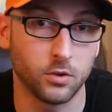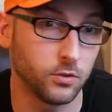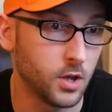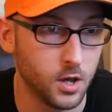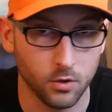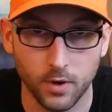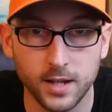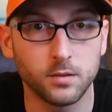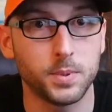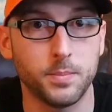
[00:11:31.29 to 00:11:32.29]
there's
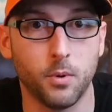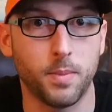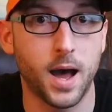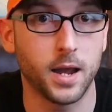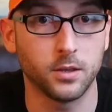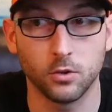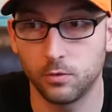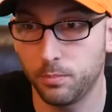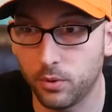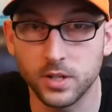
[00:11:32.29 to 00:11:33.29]
lots of people buying,
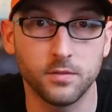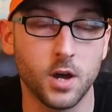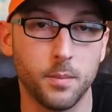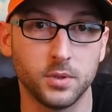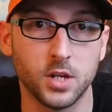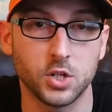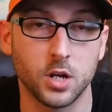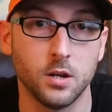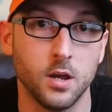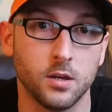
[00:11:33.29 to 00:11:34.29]
there's plenty of
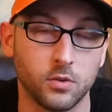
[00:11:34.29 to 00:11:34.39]
competition,